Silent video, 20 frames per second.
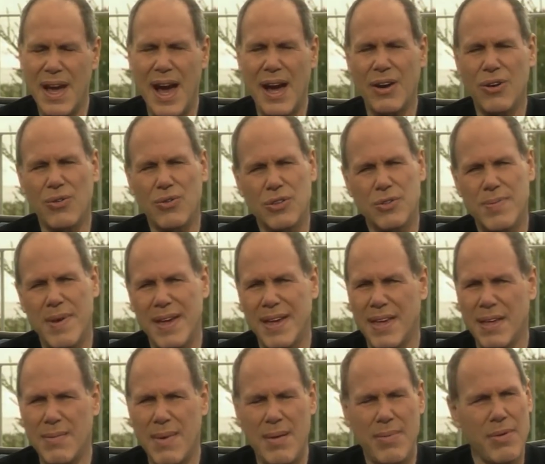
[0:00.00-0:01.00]
Yahoo was
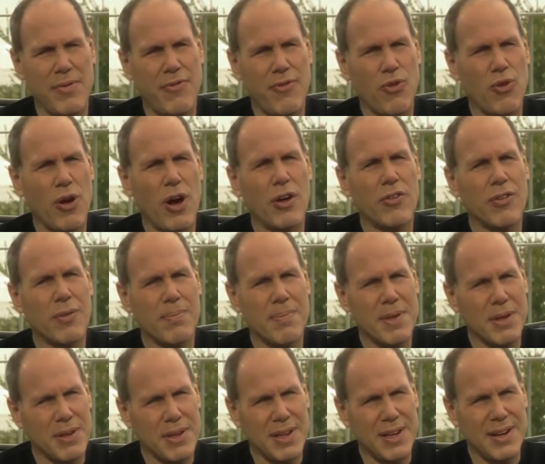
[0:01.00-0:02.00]
making maybe
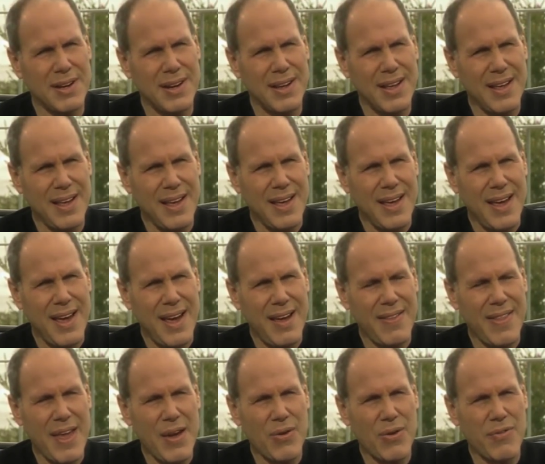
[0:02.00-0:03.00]
$400 million,
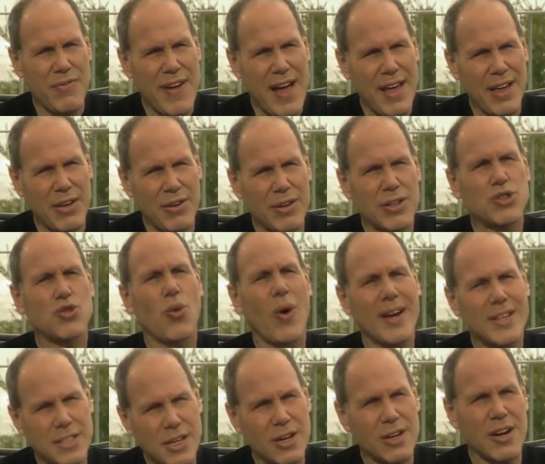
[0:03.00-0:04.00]
and they were valued at
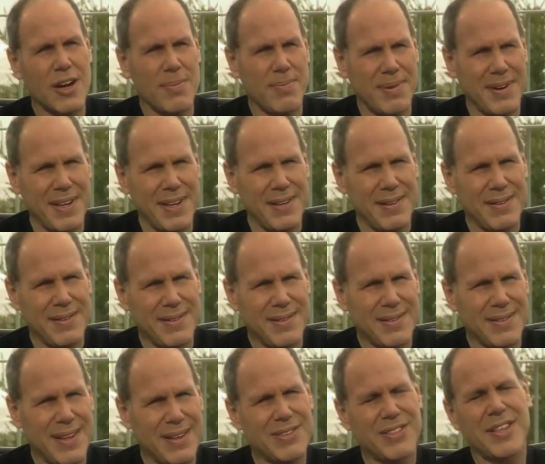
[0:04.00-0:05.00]
twice our company.
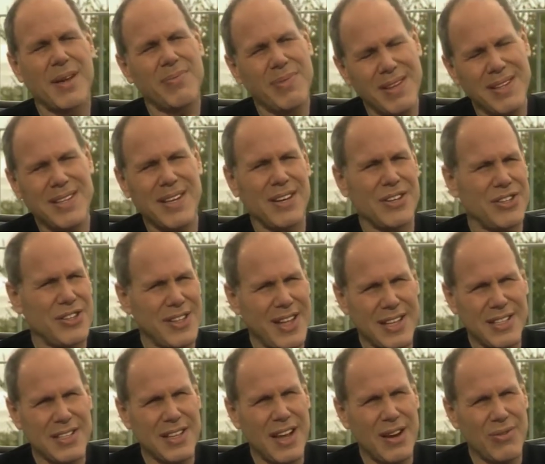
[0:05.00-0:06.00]
Now, something tells you
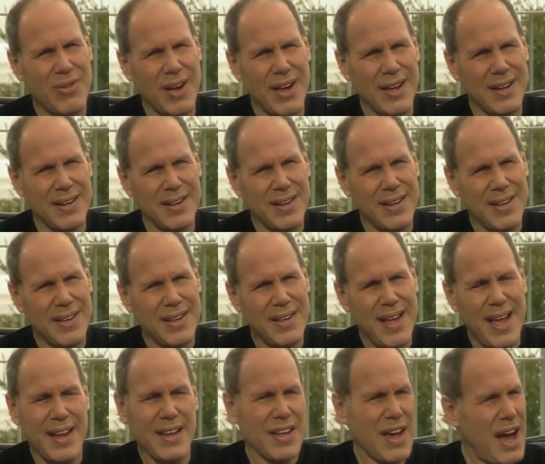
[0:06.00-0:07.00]
that's not right.
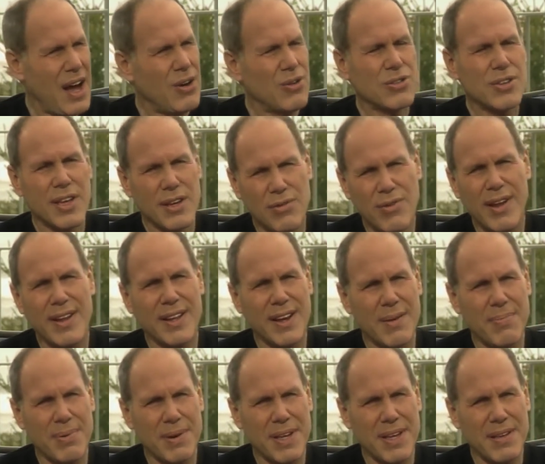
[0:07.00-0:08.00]
And Yahoo is a great
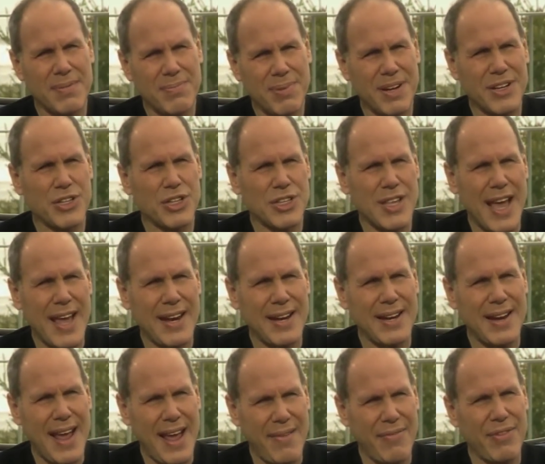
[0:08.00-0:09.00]
company, but it just
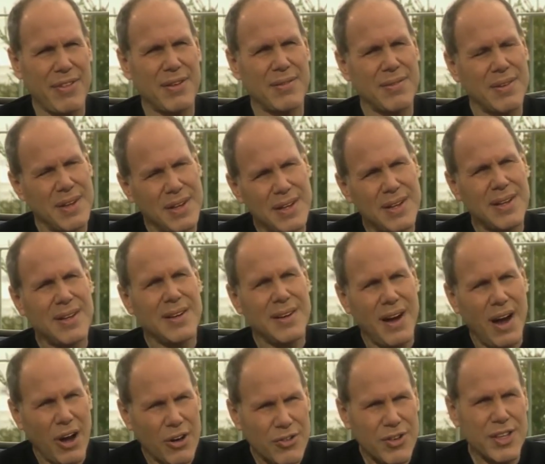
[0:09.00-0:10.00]
hadn't had the
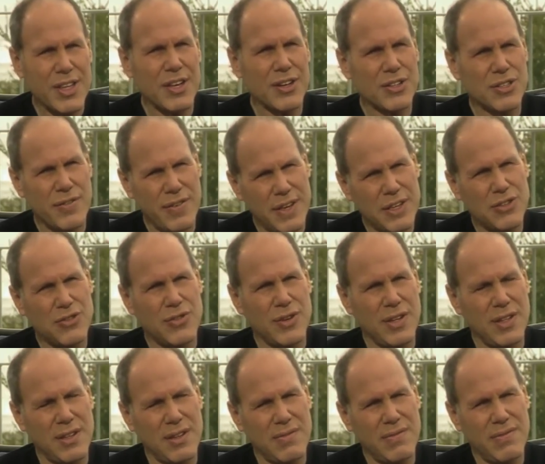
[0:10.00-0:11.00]
100 years of
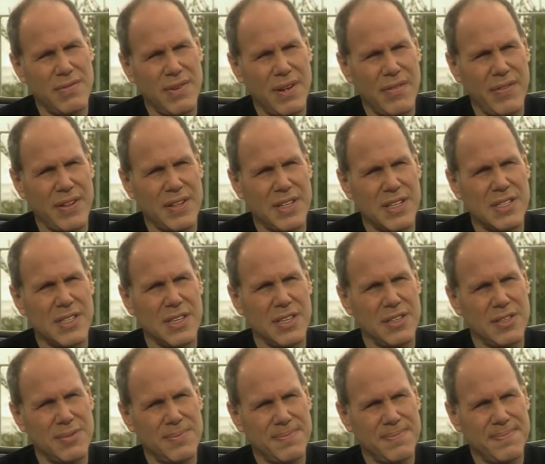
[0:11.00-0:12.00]
history of the
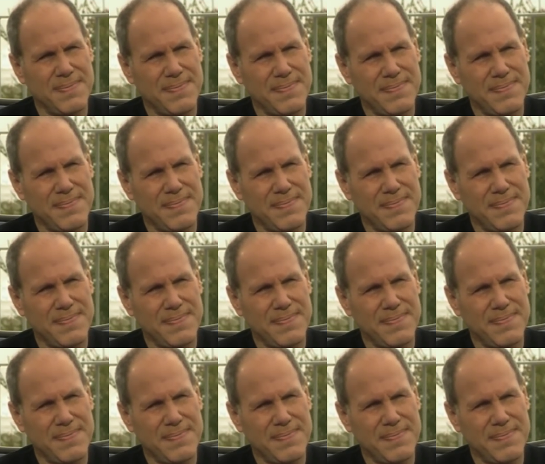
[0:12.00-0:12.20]
Disneys.